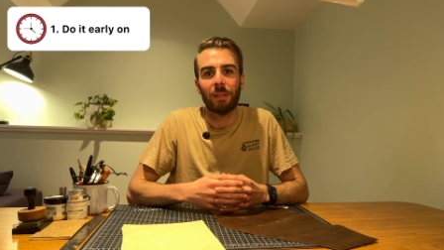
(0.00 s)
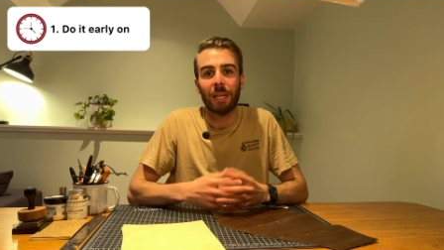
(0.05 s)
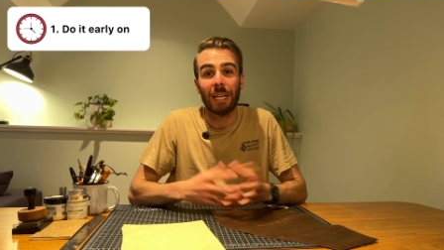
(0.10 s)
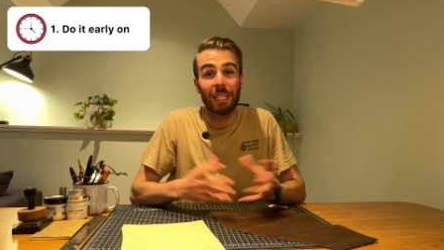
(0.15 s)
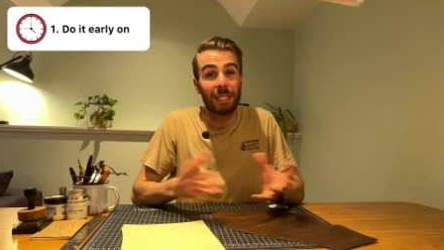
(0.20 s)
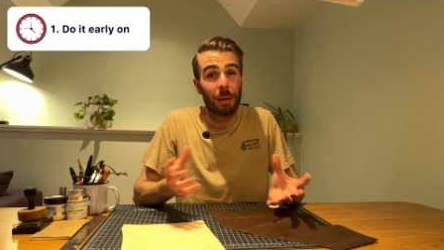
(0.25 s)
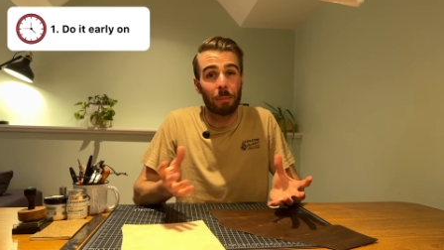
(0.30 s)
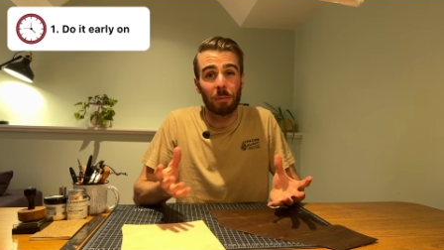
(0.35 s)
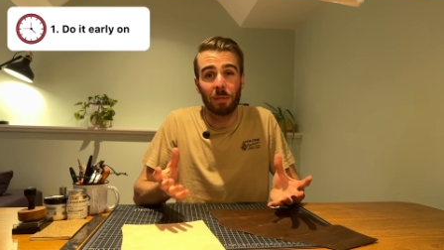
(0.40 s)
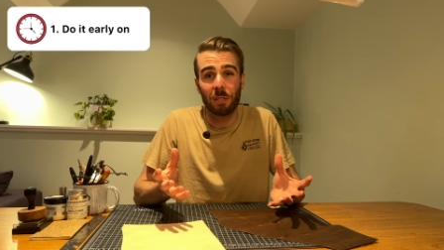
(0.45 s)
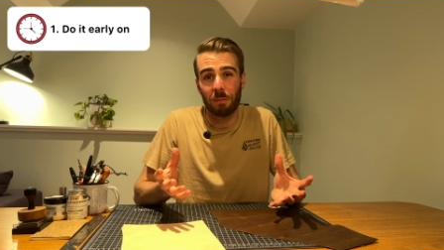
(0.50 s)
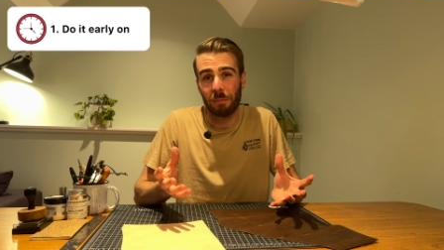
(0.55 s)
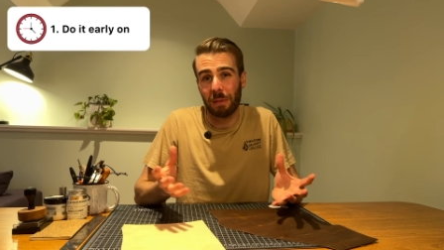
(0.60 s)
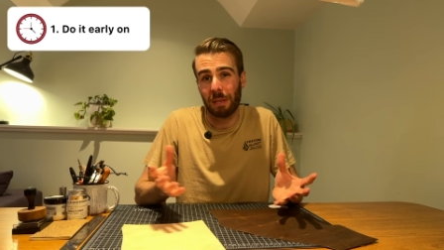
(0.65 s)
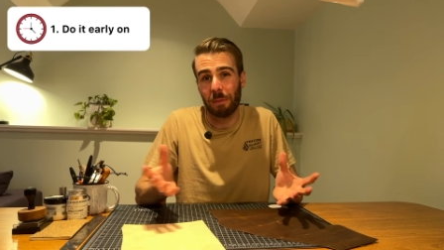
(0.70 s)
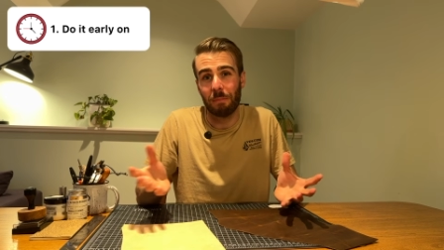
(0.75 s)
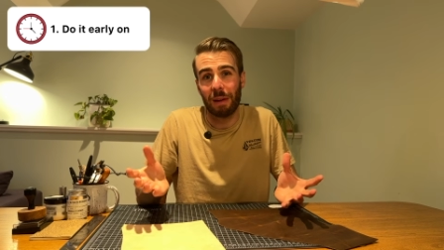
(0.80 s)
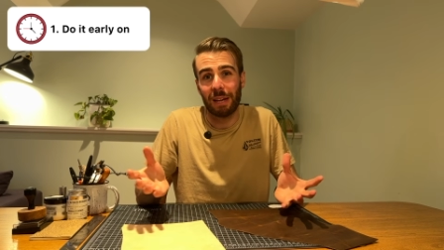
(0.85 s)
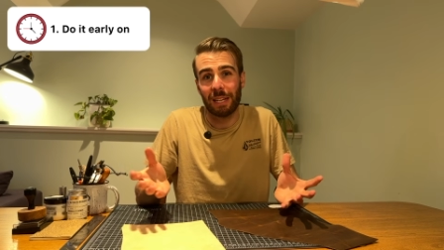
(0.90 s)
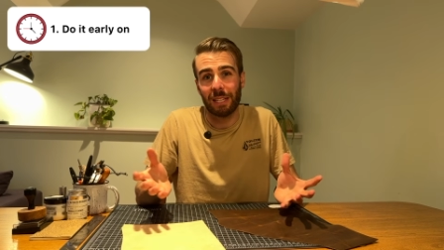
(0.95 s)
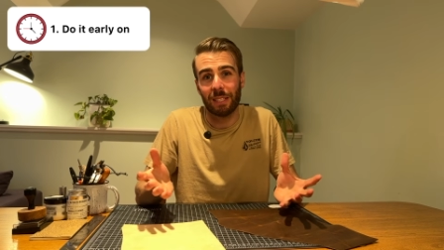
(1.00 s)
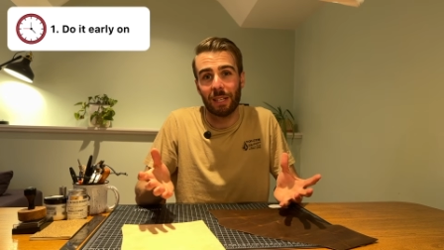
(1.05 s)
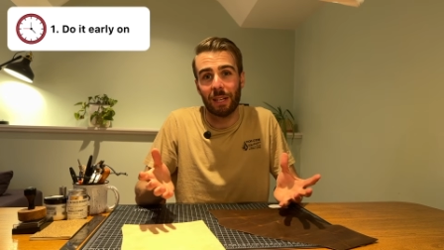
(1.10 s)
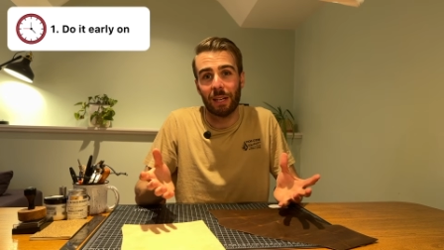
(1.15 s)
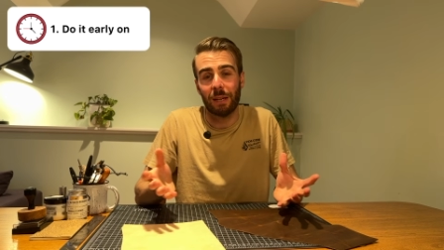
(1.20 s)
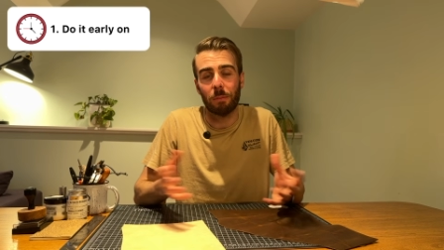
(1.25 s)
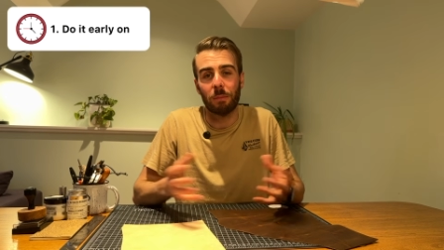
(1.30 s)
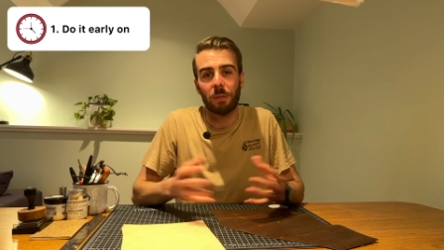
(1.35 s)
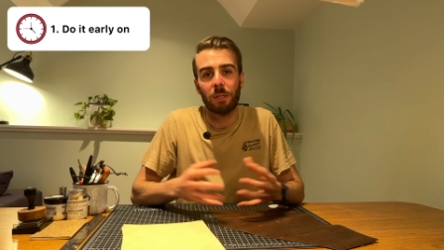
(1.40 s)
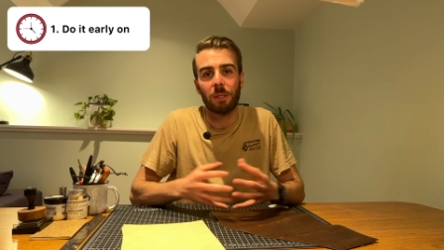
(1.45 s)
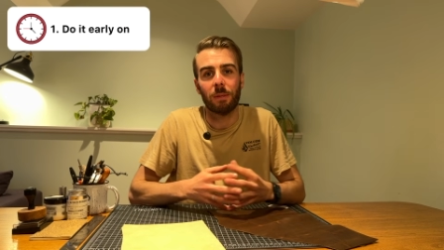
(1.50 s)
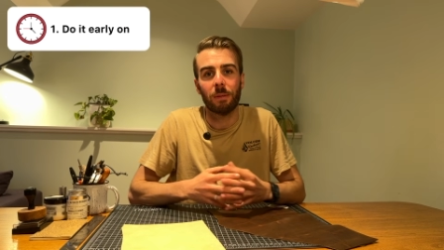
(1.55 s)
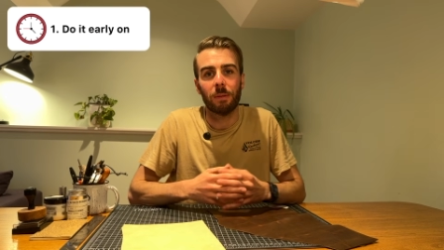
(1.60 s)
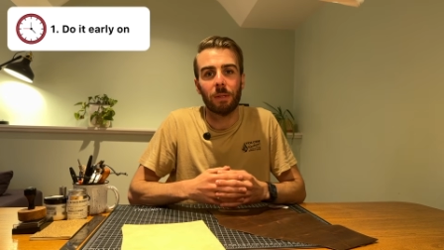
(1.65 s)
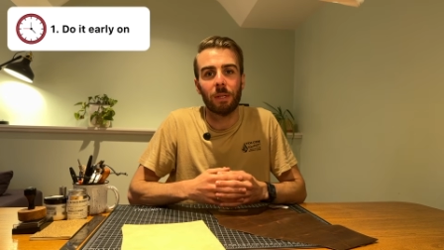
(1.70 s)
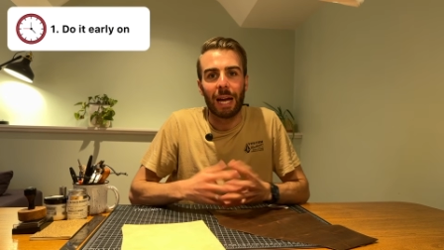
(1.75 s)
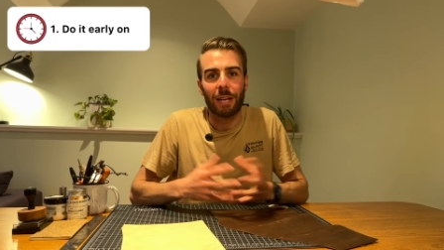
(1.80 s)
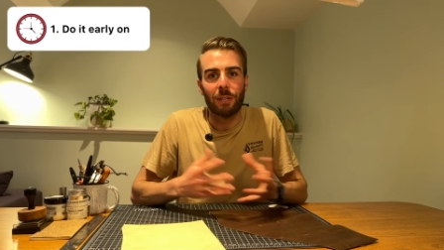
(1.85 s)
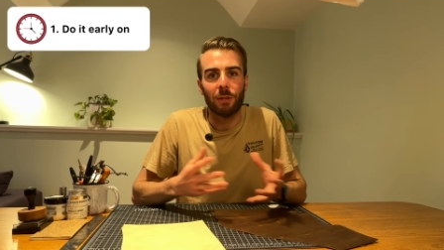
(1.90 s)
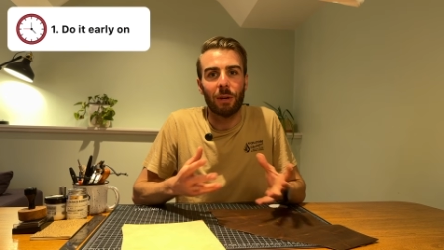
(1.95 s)
It's happened to me many times,
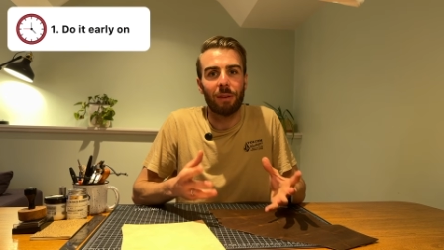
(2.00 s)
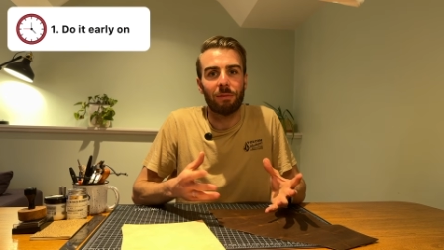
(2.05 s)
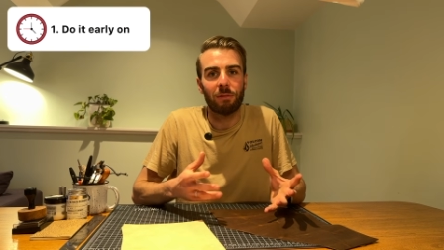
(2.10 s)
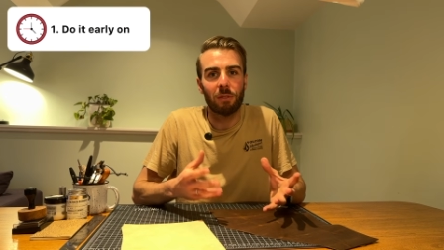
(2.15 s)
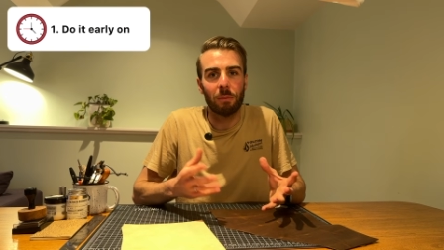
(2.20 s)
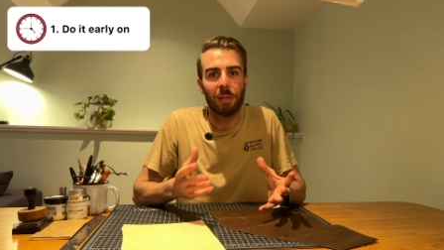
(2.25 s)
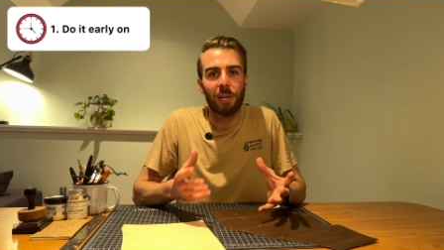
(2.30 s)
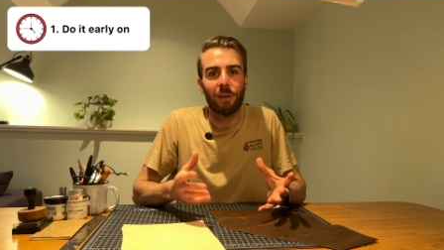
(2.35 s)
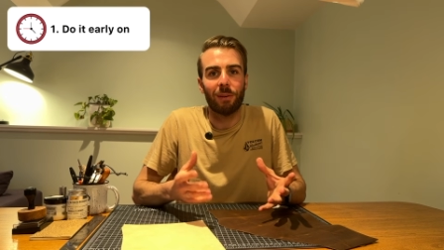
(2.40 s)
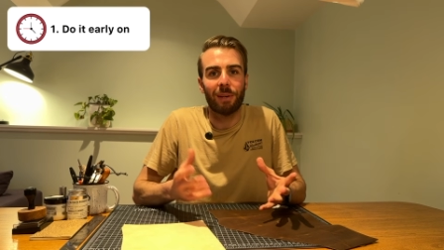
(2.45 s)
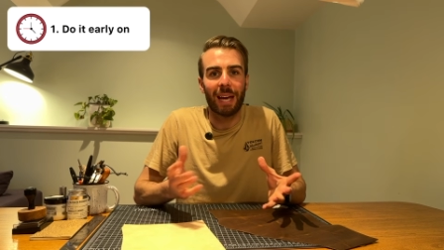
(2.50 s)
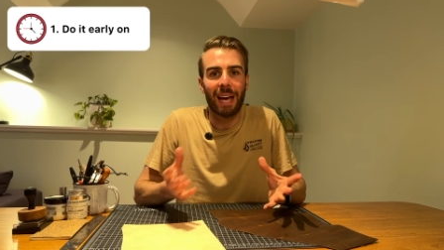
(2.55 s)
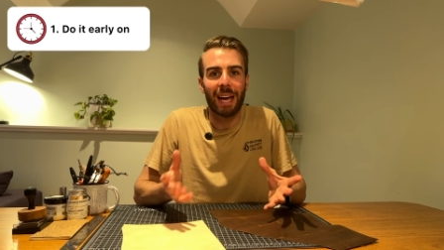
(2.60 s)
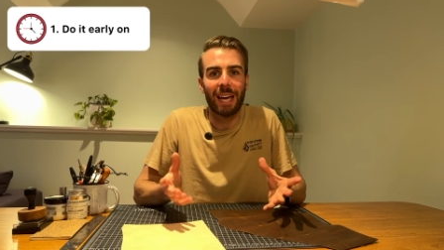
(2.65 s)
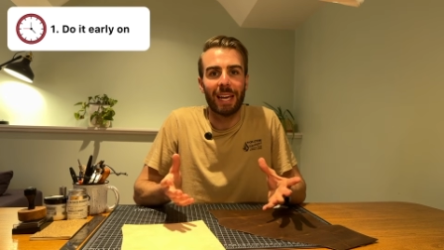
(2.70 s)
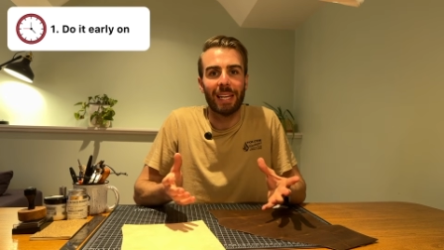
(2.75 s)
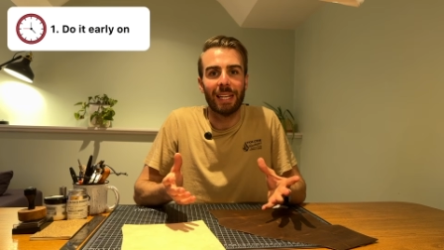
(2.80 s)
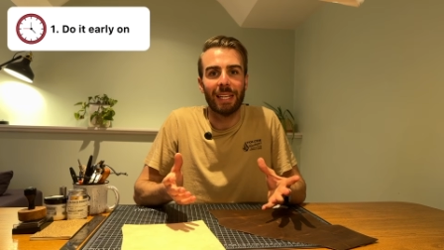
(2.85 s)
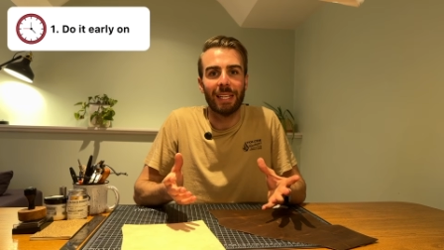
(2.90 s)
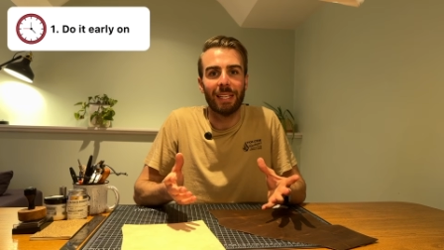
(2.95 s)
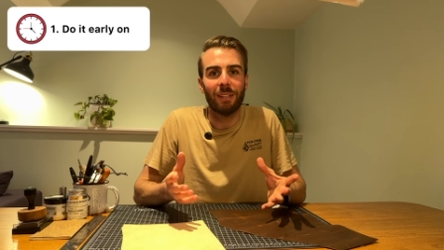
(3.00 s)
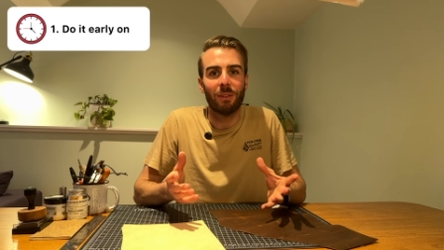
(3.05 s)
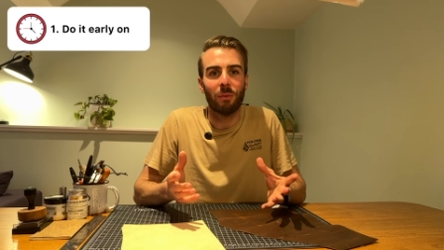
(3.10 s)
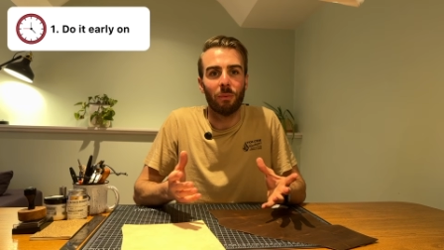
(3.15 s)
and you have to be okay